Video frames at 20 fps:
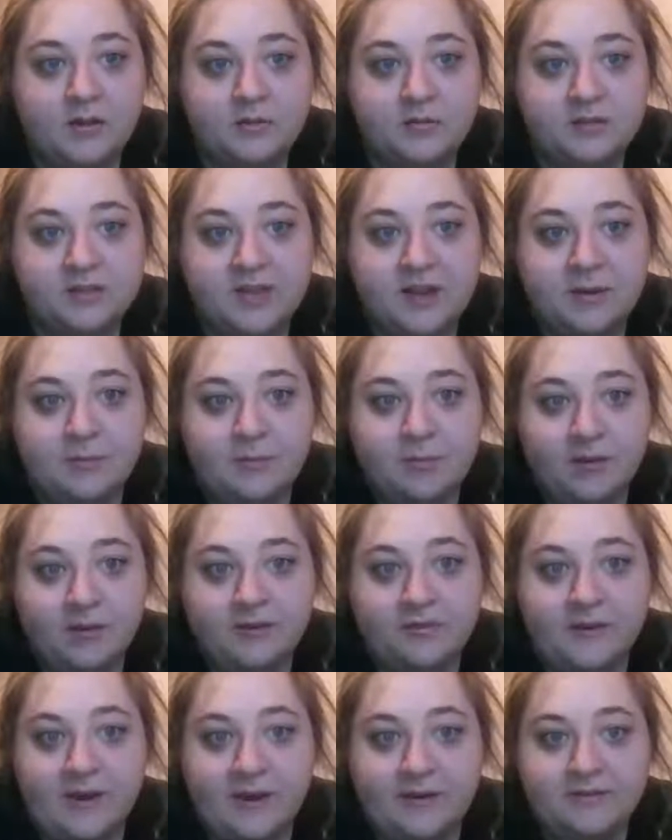sample
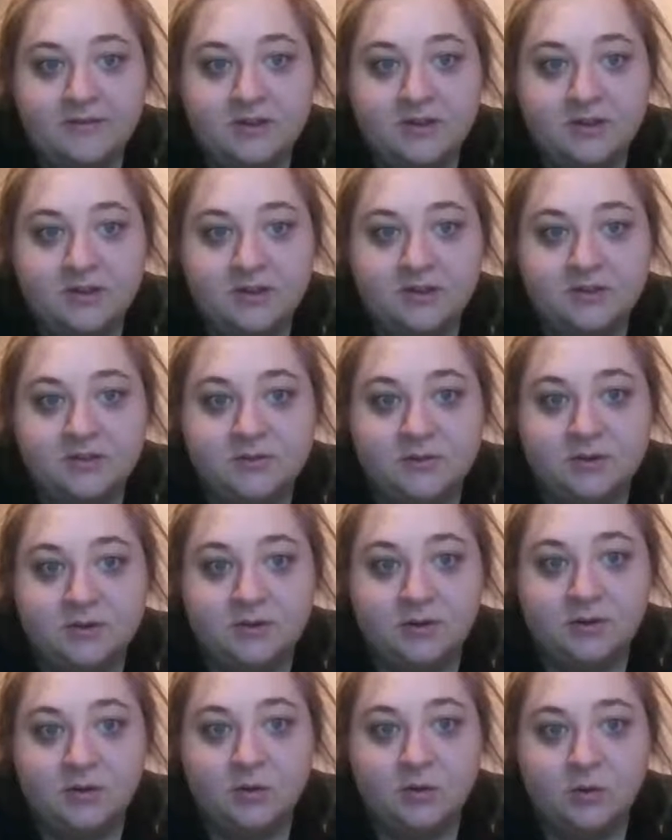of 5 students
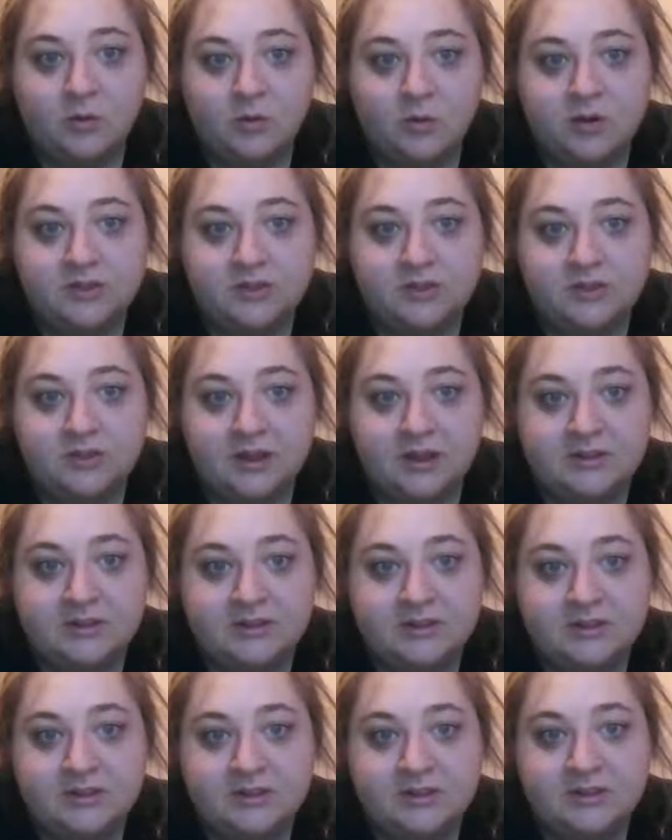were
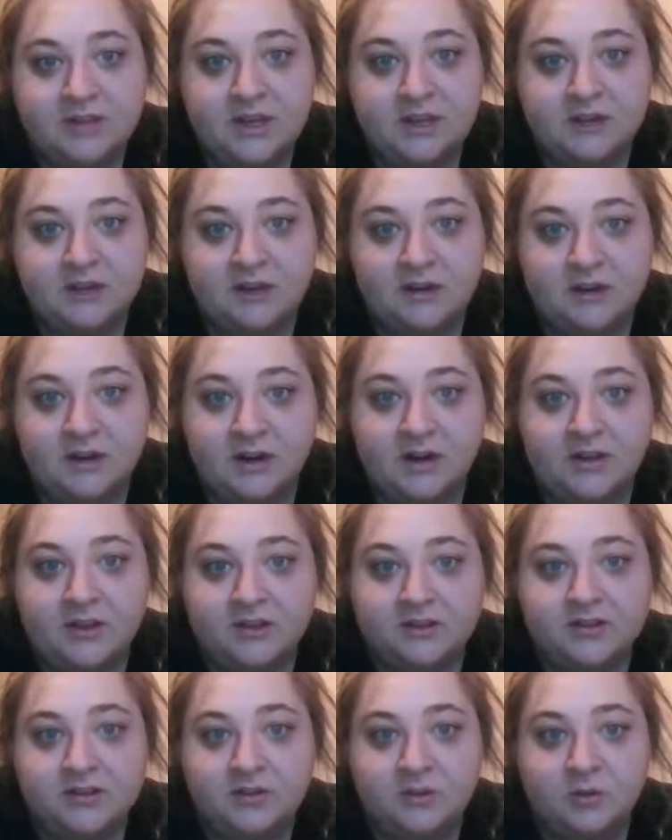selected to take the GRE.
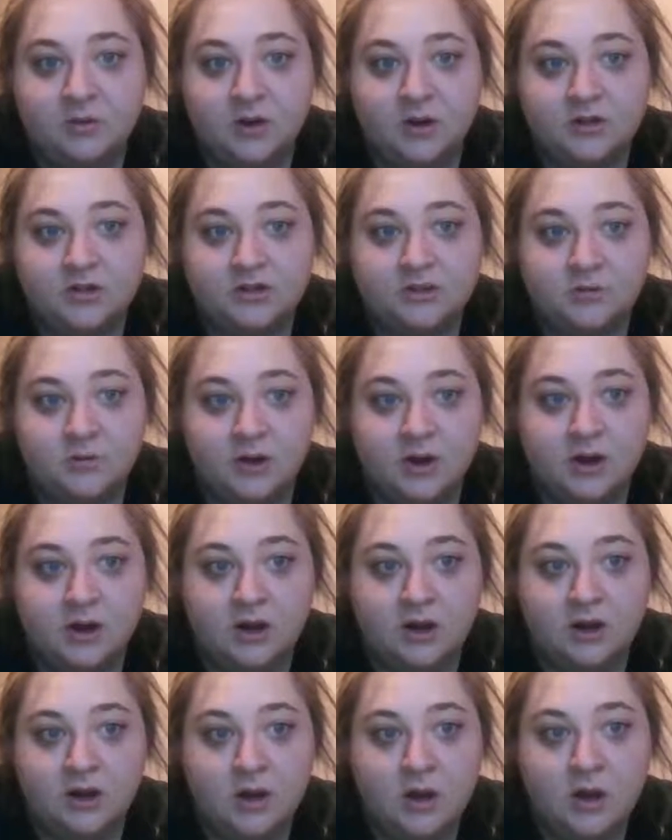The scores
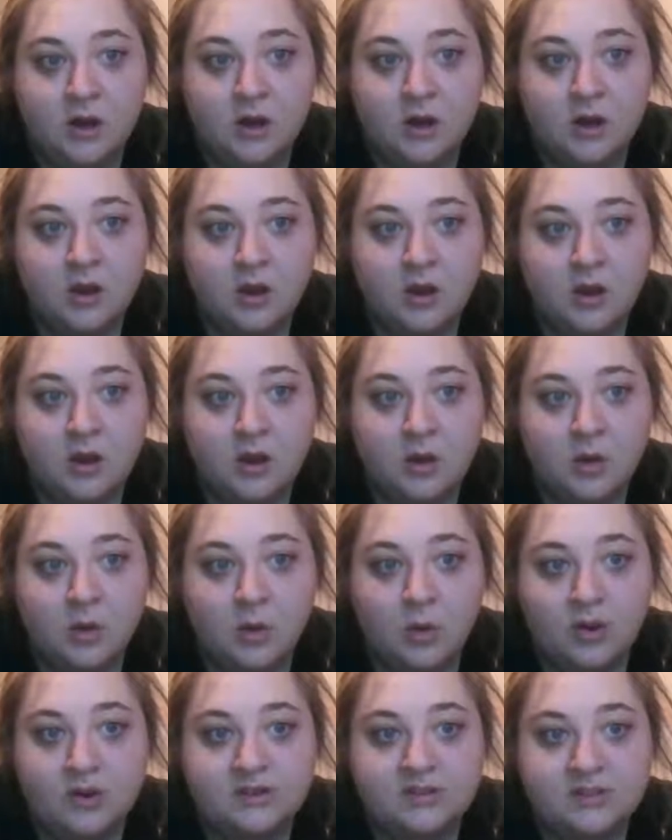were
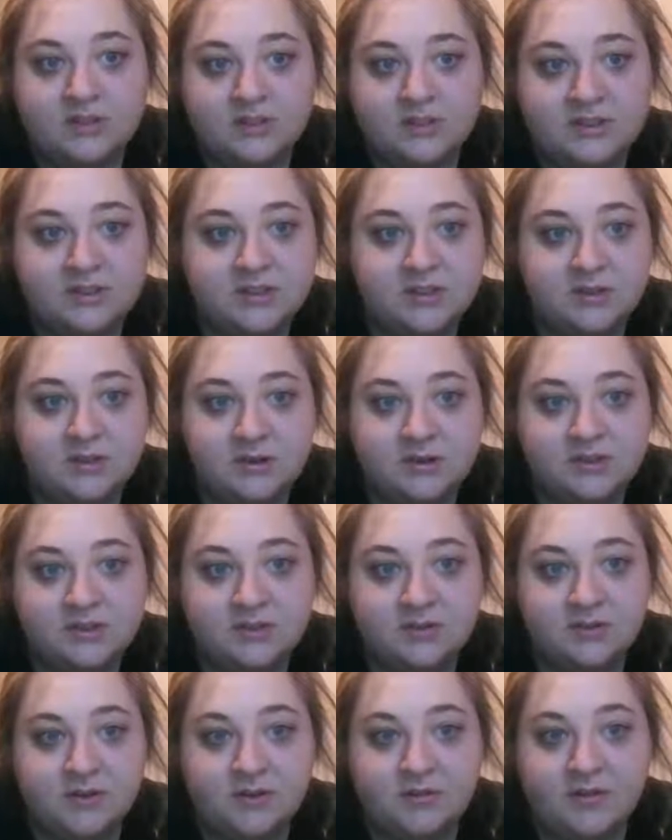160,
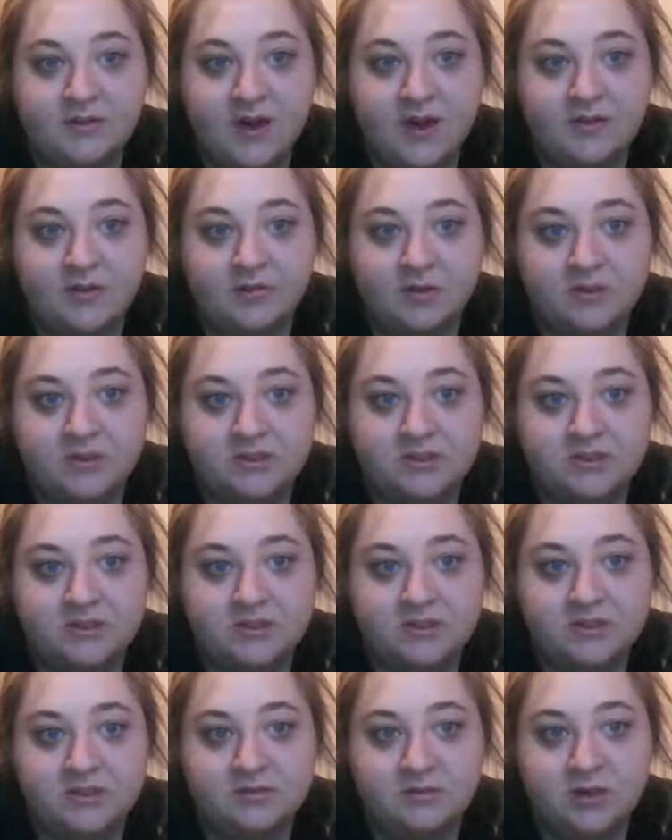175,
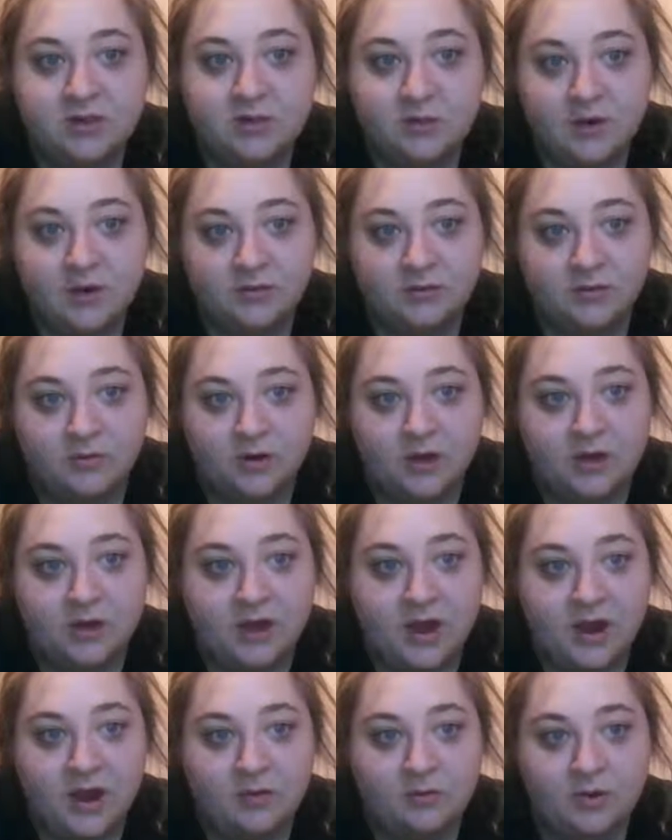163,
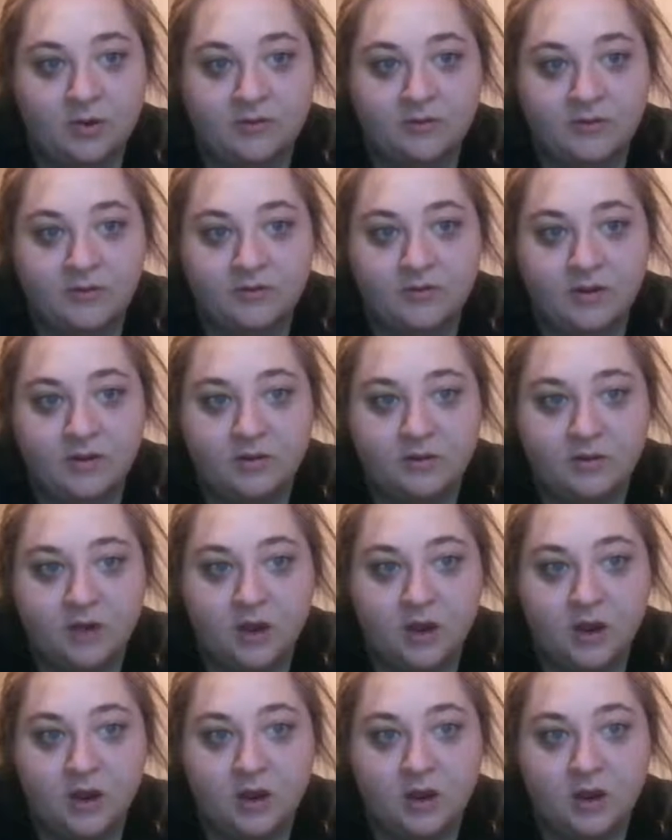149, 153.